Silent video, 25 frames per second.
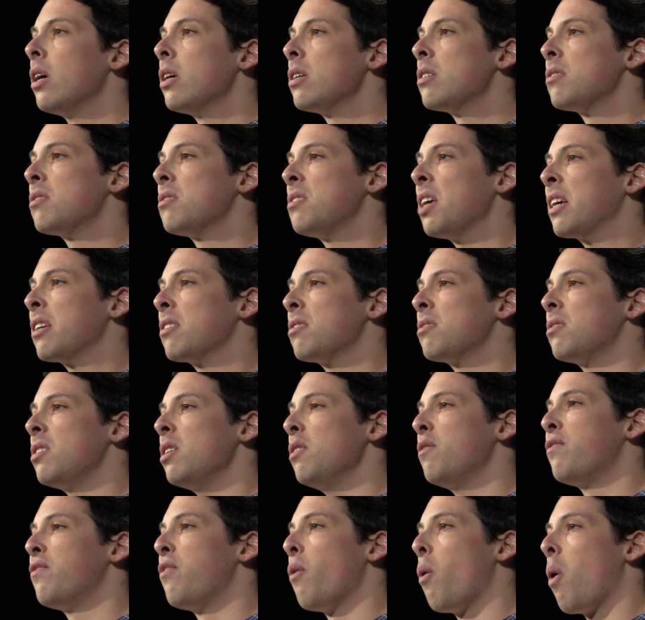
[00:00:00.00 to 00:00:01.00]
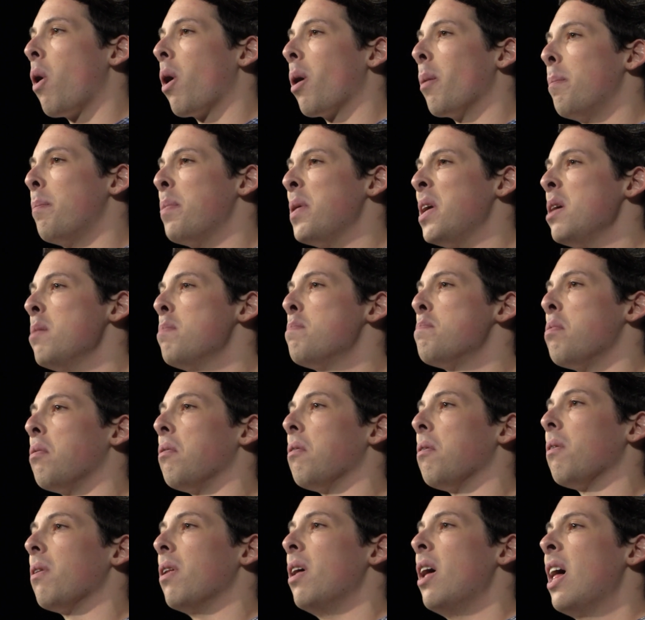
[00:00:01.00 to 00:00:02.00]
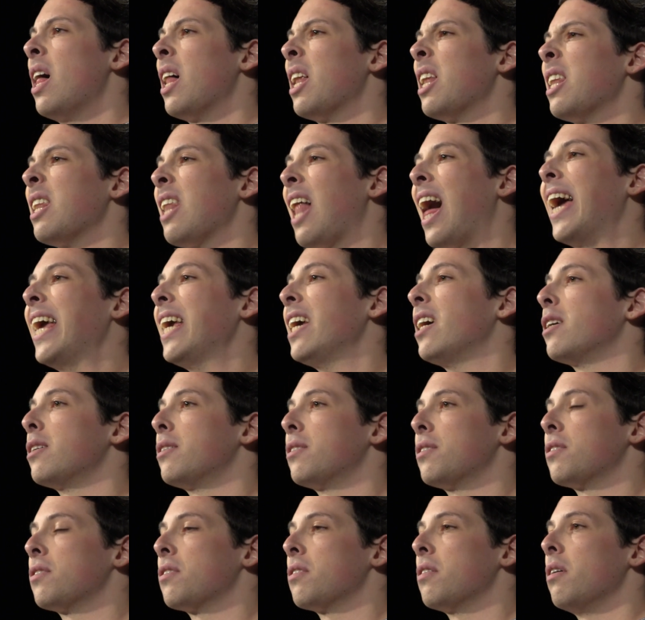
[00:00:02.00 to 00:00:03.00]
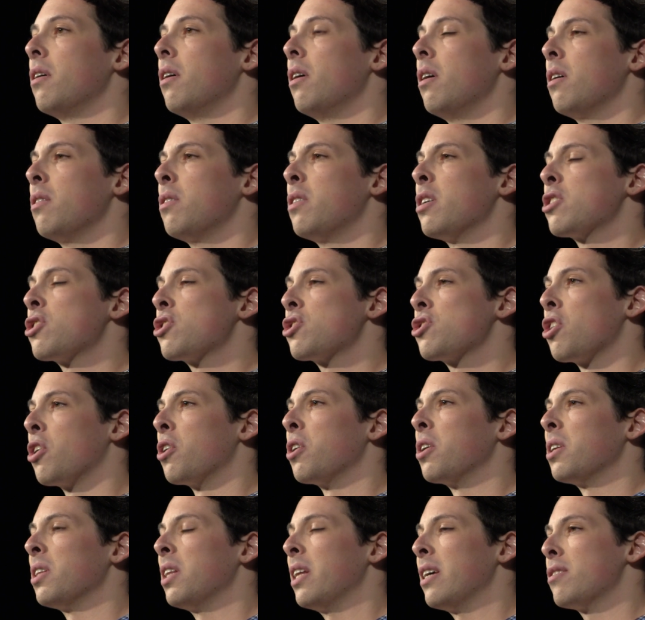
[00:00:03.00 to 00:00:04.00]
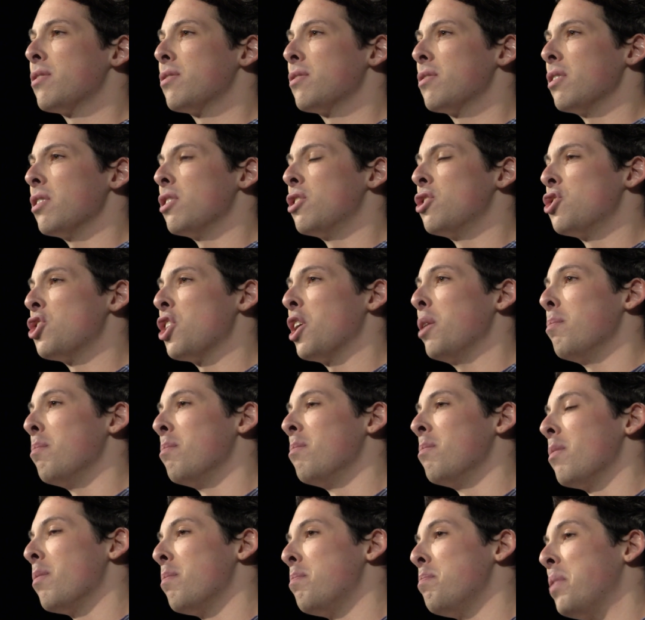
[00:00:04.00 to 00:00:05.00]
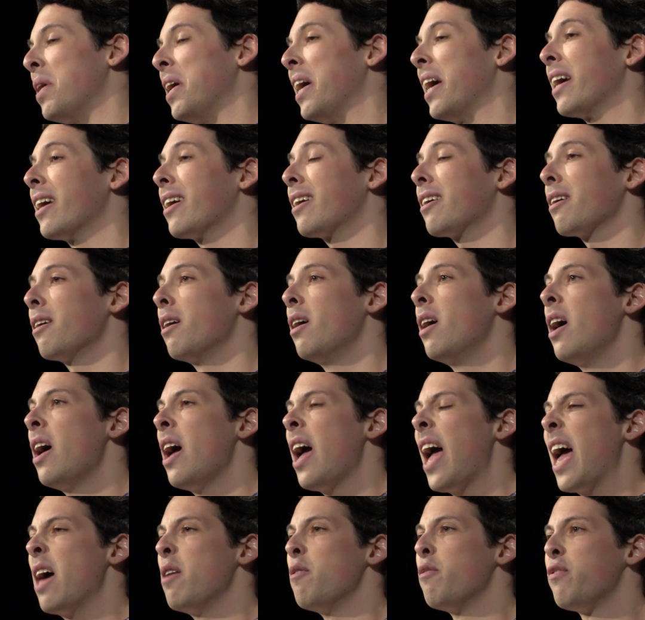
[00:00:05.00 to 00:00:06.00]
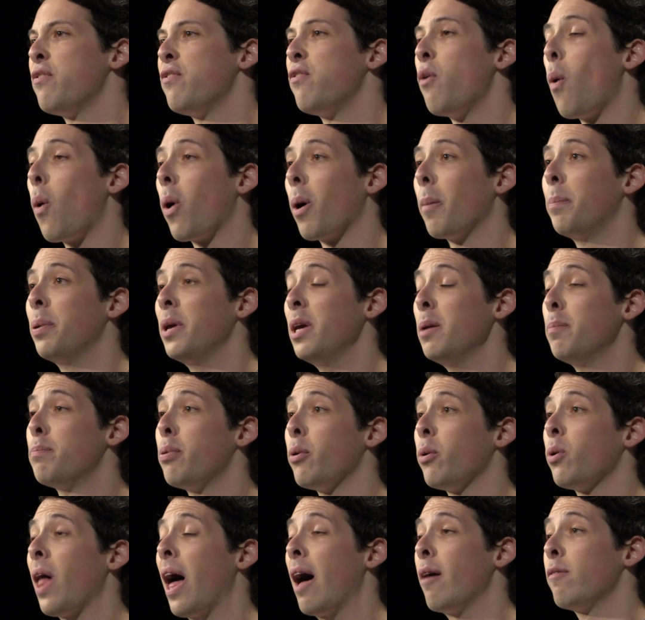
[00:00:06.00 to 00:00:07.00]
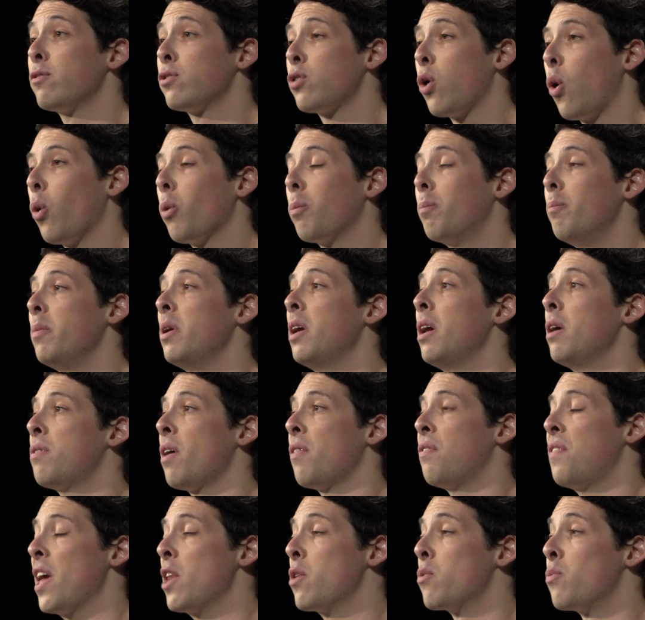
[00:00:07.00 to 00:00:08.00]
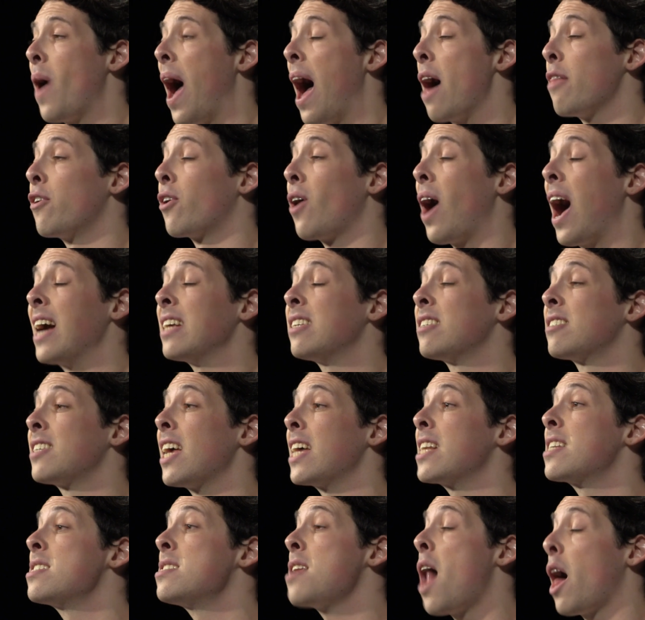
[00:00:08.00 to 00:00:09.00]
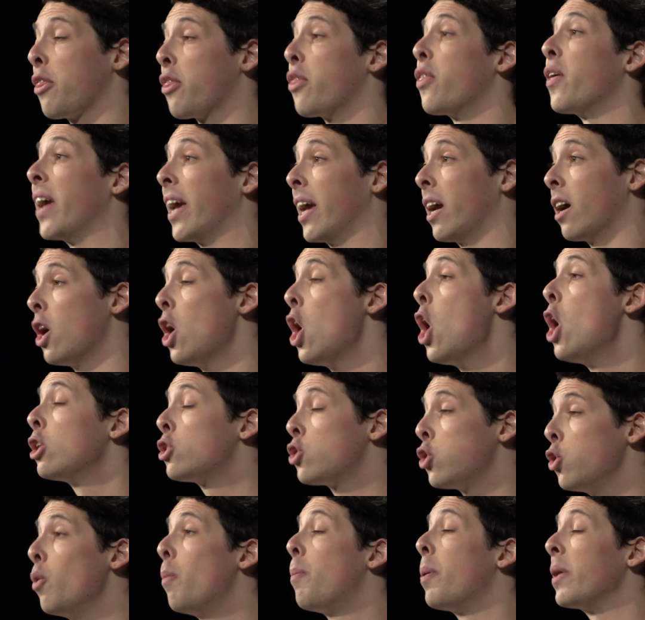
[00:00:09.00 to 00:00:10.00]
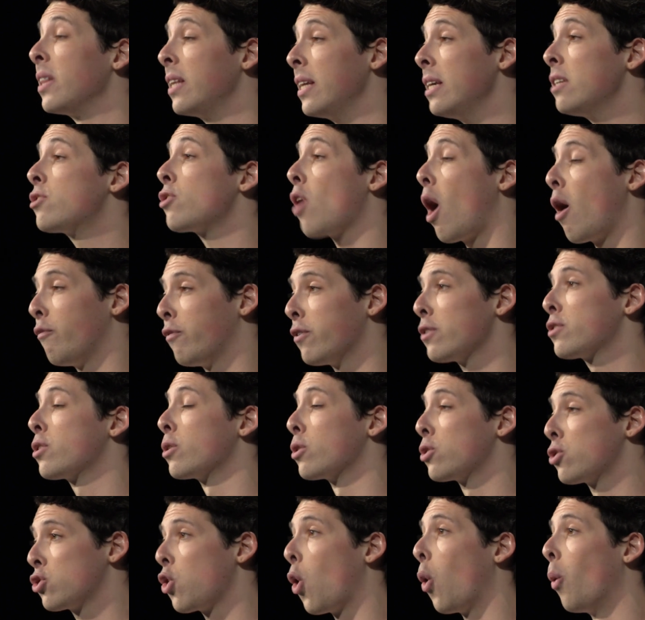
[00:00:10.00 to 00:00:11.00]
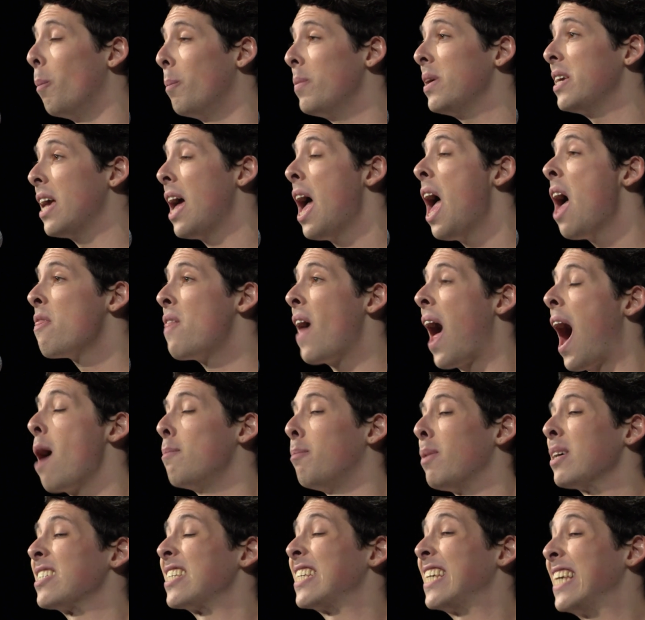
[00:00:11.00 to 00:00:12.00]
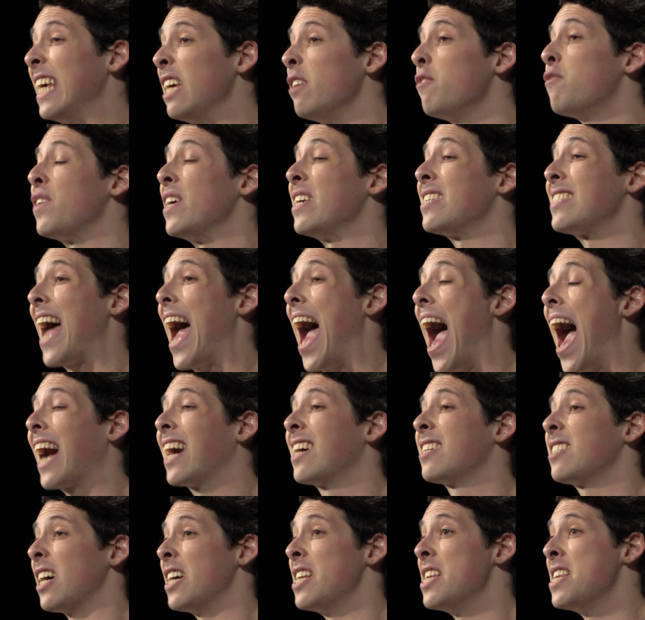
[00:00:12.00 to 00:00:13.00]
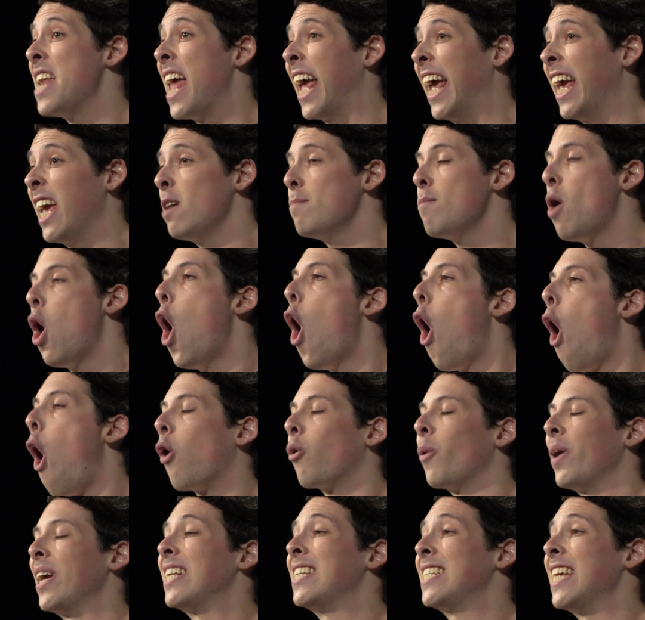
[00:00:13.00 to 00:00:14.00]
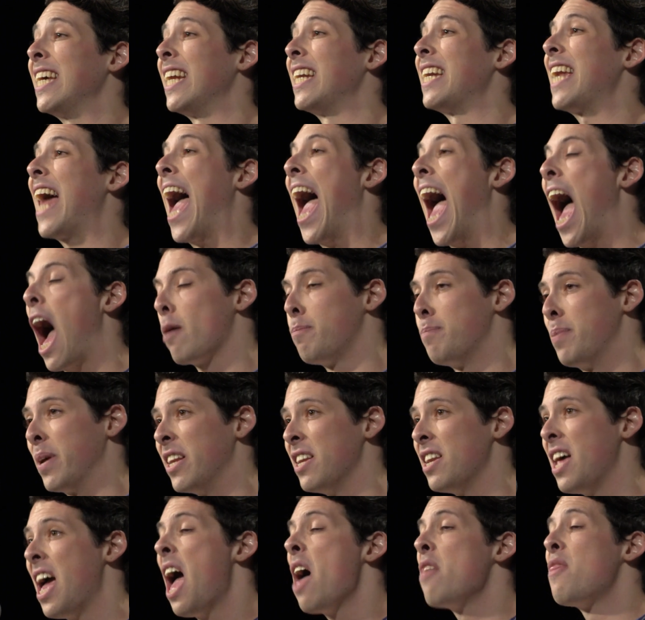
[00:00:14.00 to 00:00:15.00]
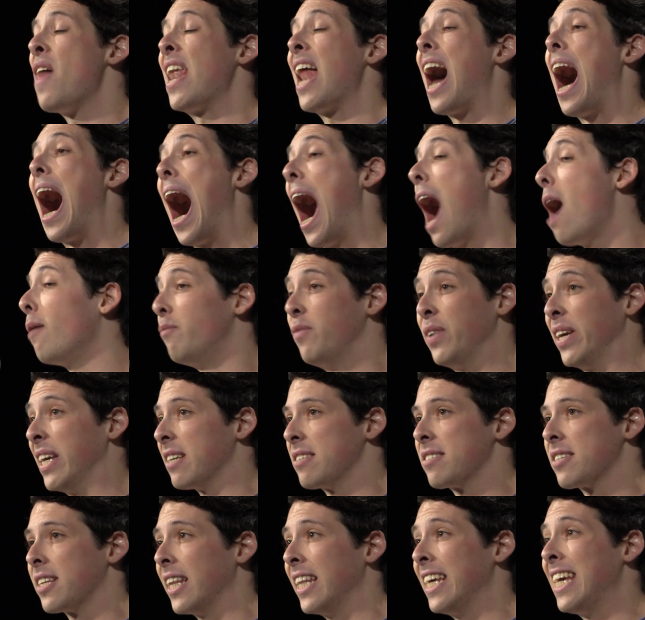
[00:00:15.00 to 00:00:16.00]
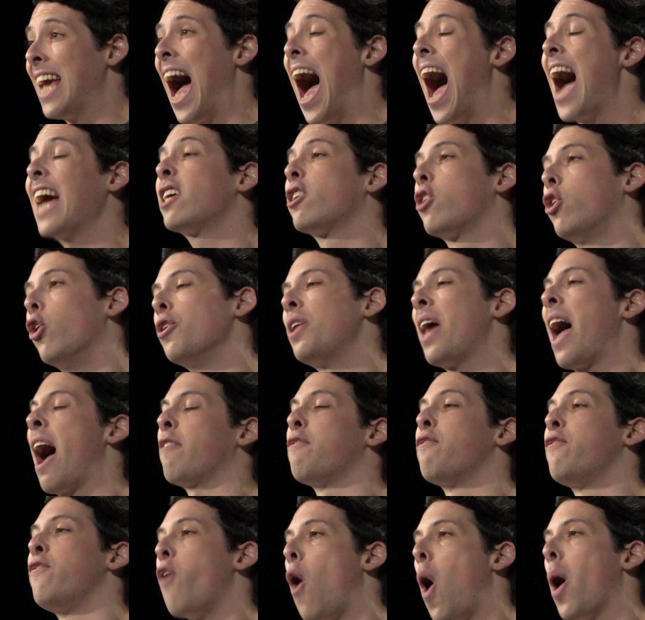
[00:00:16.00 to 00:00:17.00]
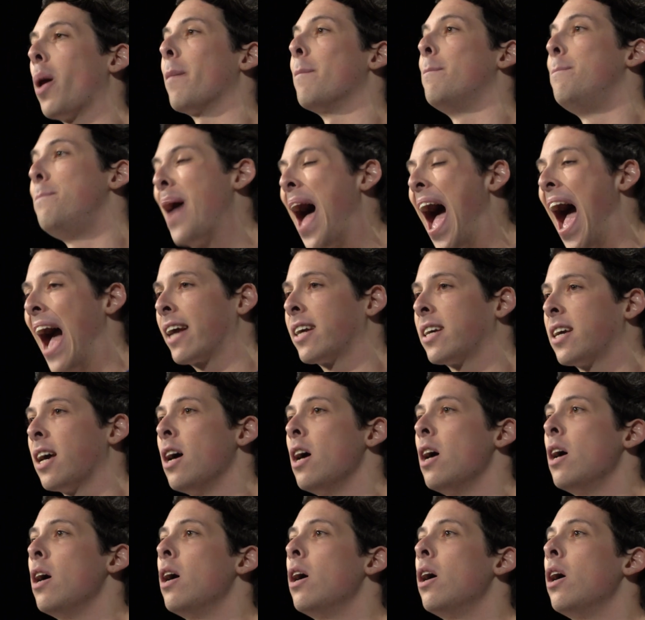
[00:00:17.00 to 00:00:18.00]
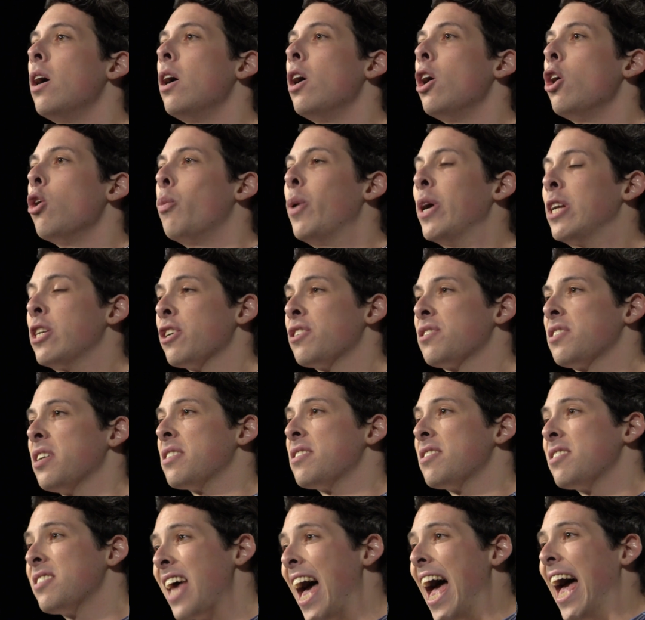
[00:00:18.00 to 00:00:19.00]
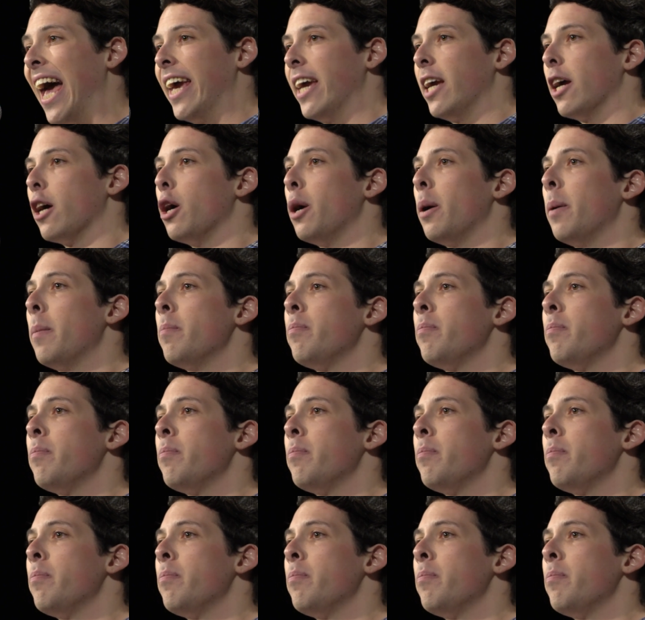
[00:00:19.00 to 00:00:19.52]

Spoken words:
64 people liked the shirtless gym pic. And four people have told me that they'd rather I said nothing. Two police officers told me that I must give his act a name or it didn't happen. That obviously I could have fought back. Which is to say,